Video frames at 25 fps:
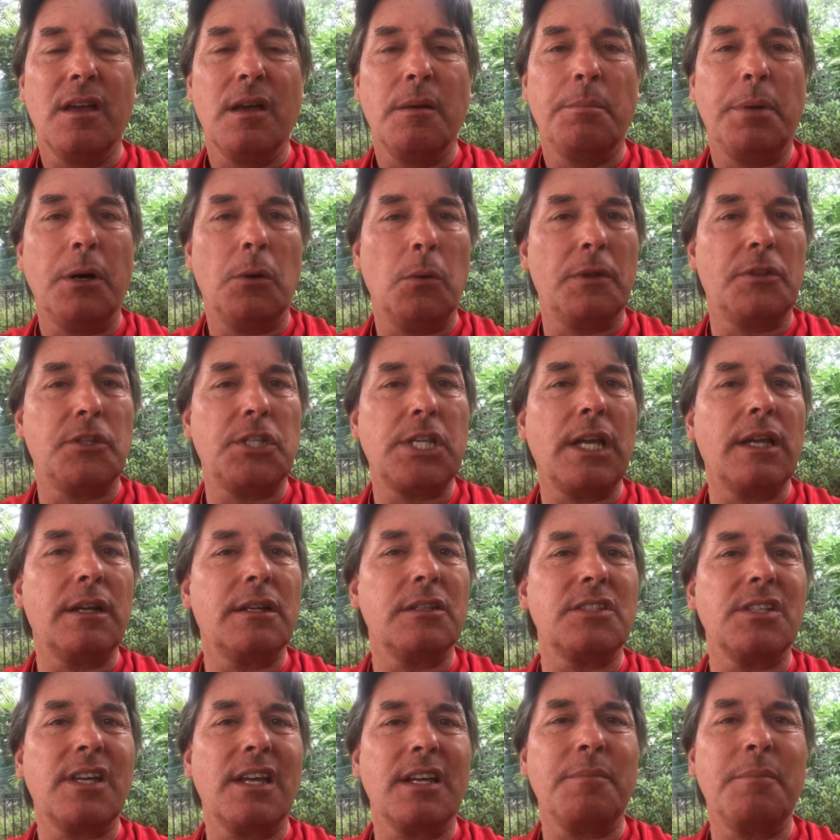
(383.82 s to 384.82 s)
But with
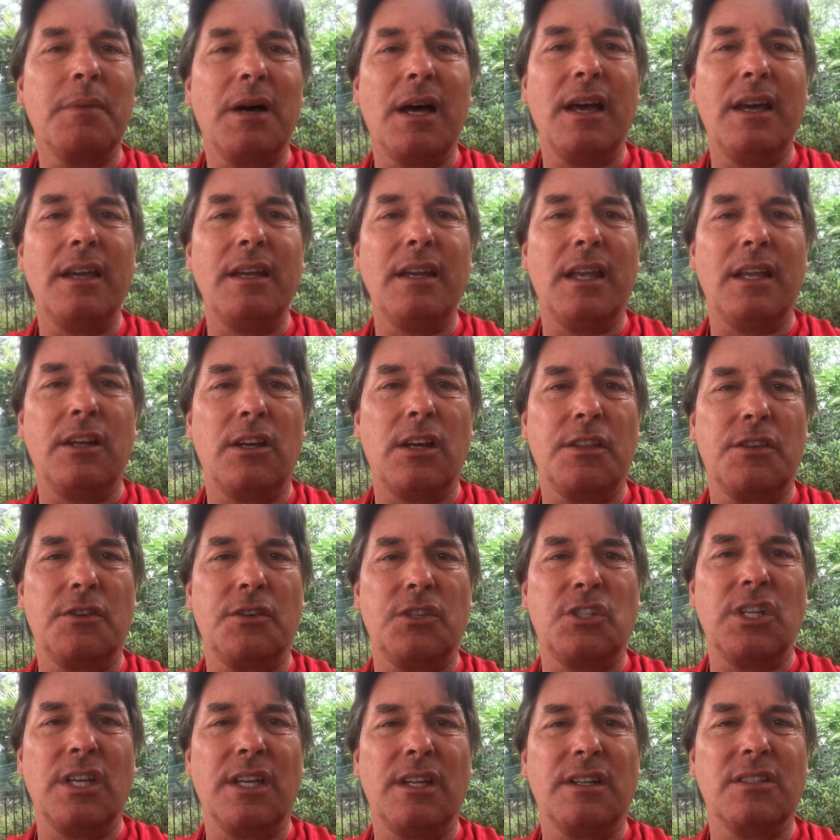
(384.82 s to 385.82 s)
channels like mine and other
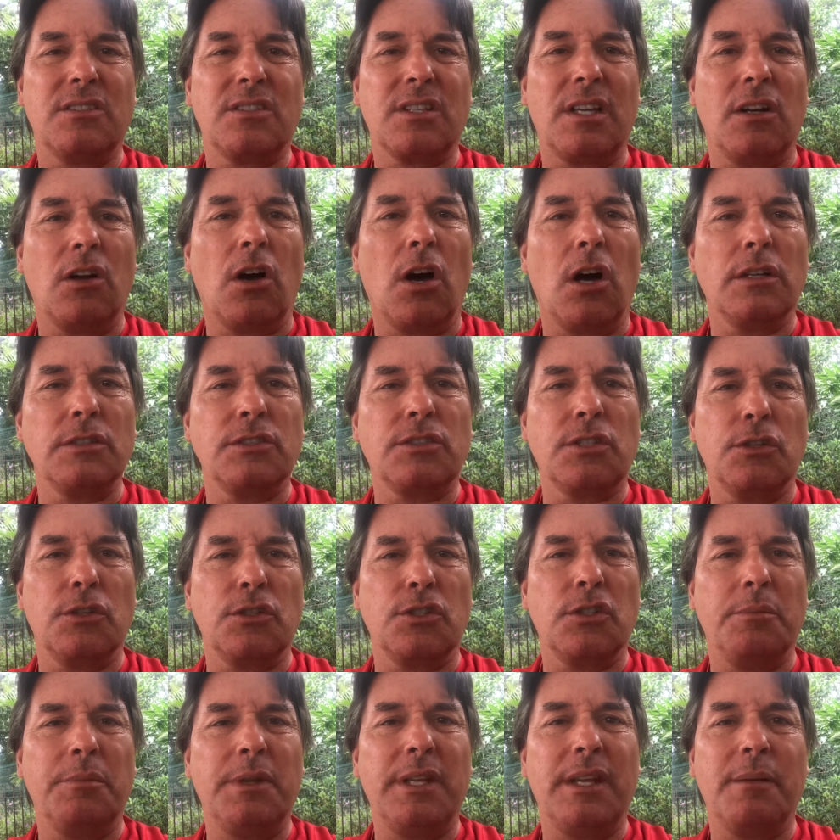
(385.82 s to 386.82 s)
channels on all
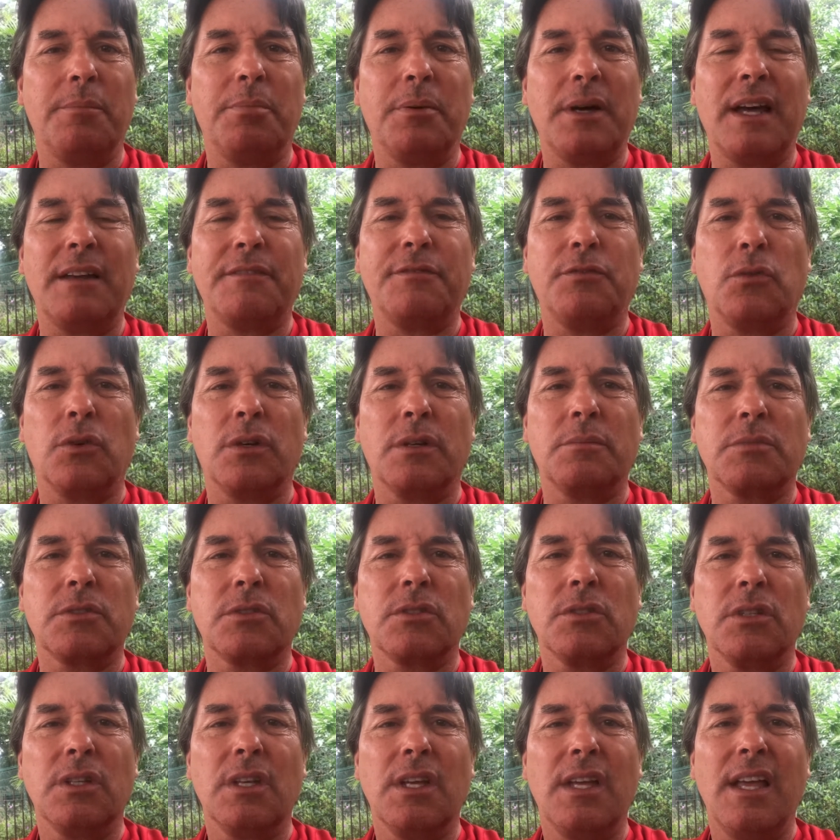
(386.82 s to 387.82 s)
social media platforms,
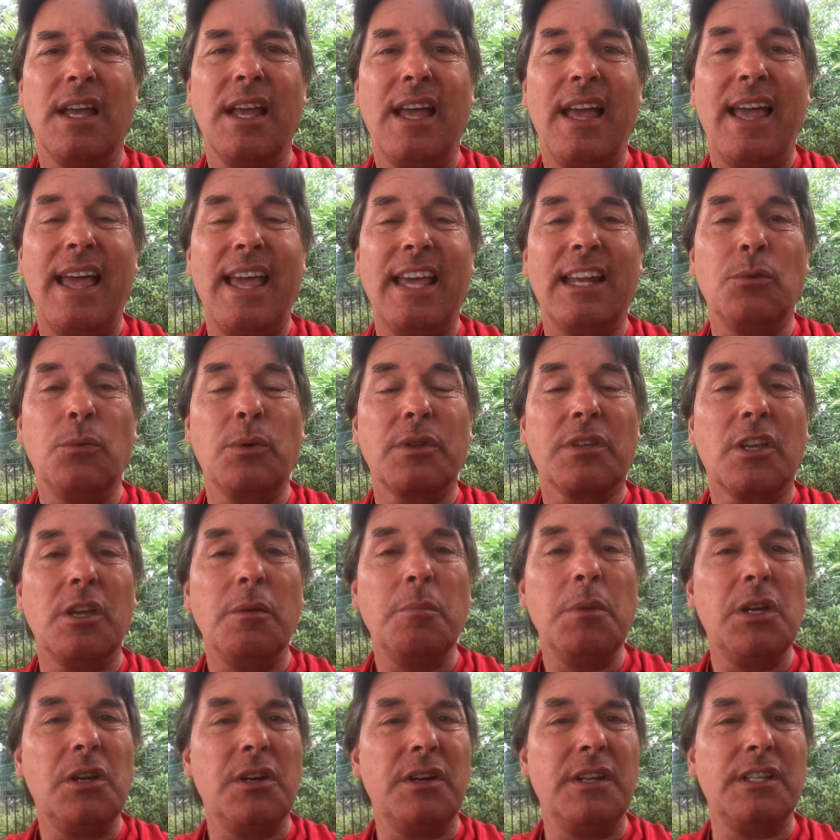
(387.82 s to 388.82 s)
and with
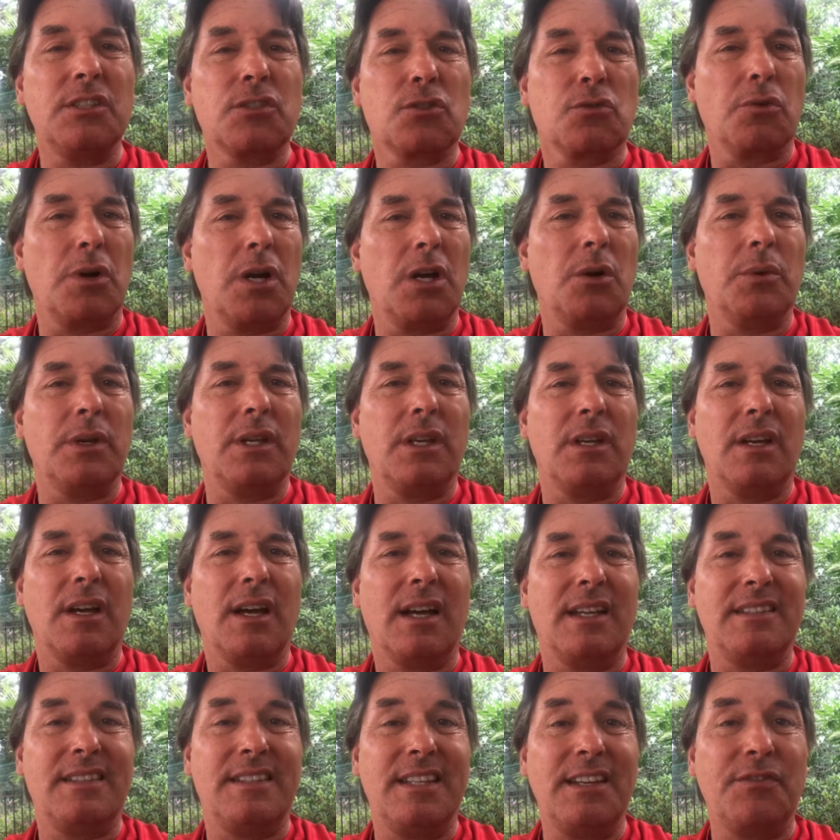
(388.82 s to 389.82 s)
communities growing
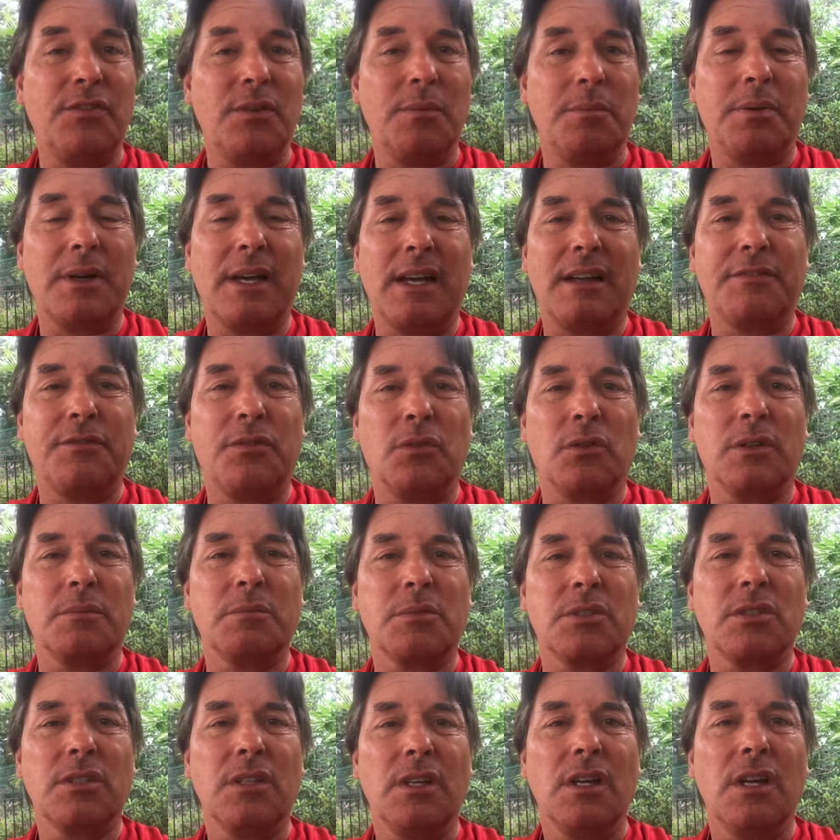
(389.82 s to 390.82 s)
on different
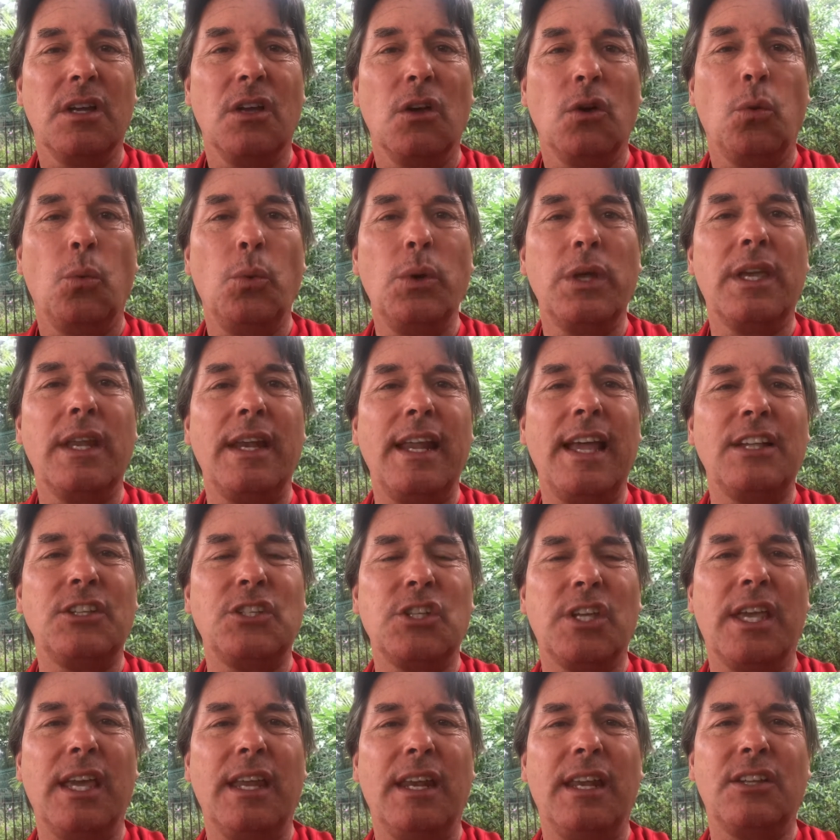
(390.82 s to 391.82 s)
platforms, we can
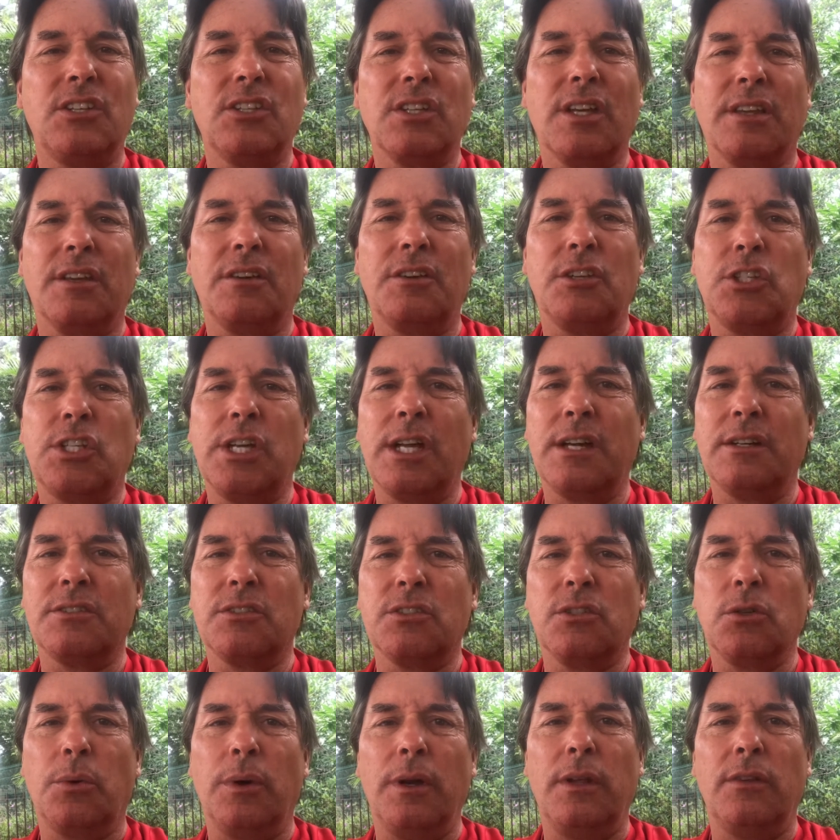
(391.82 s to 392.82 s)
educate each other, share
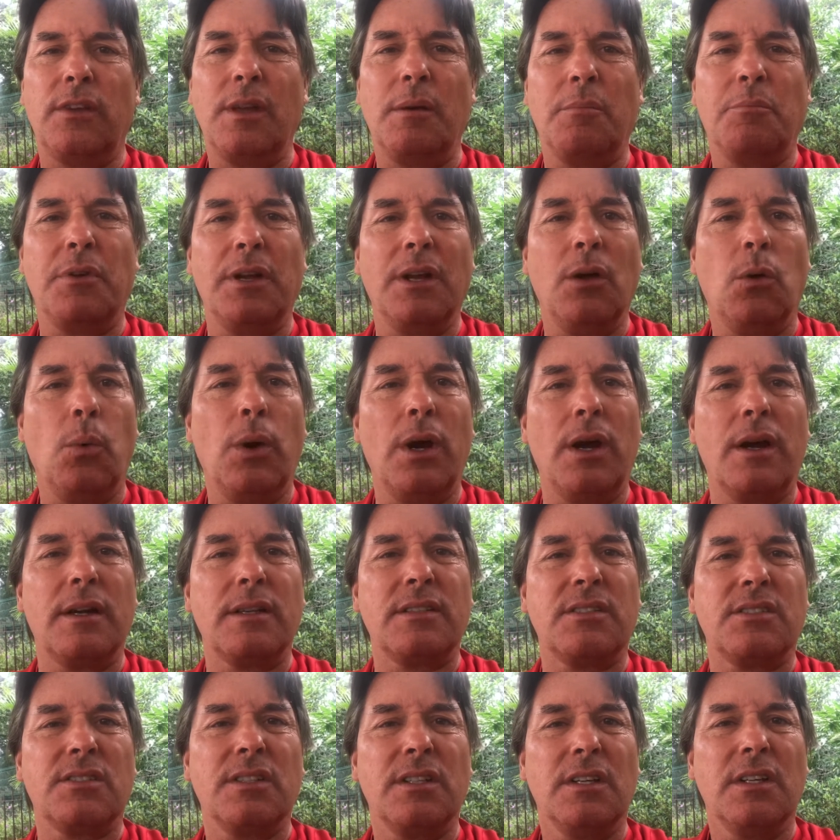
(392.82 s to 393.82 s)
stories, and bring
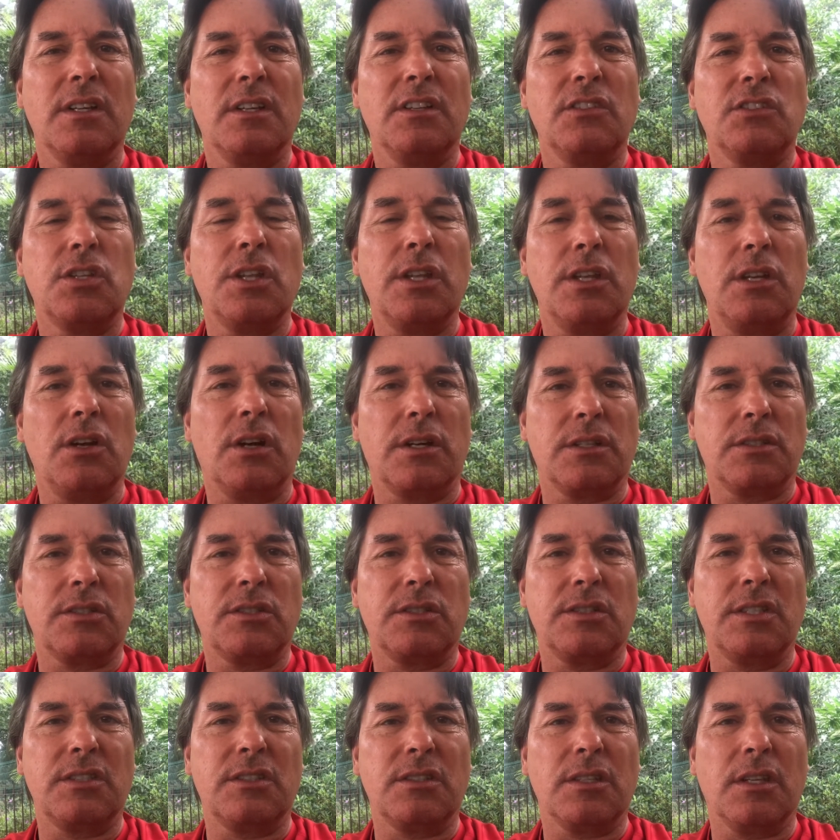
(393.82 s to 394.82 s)
awareness to the
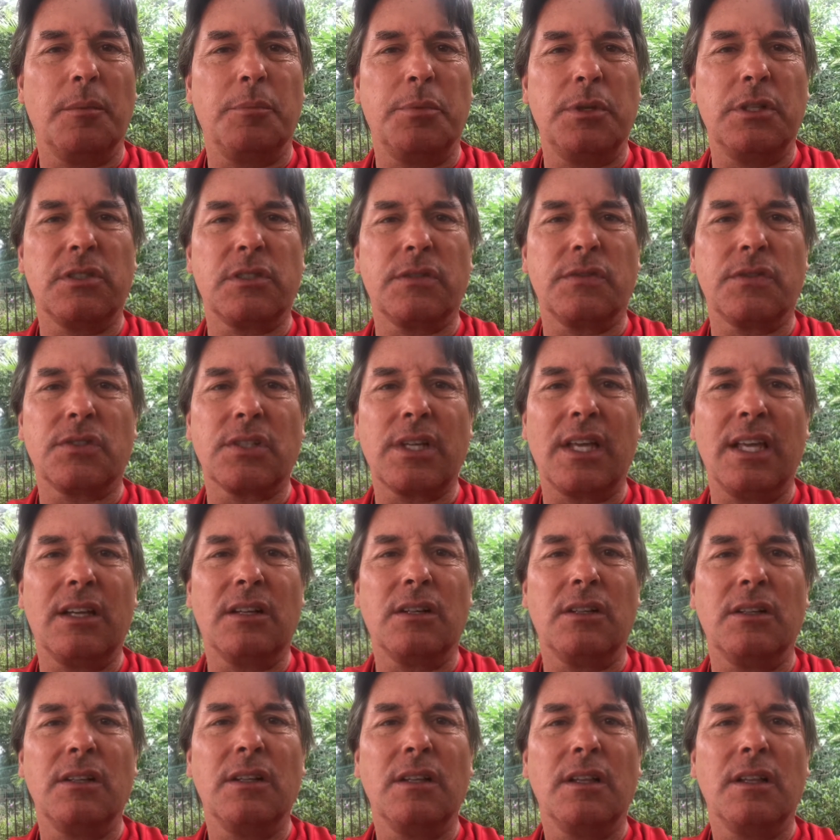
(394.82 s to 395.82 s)
narcissistic abusive cycle.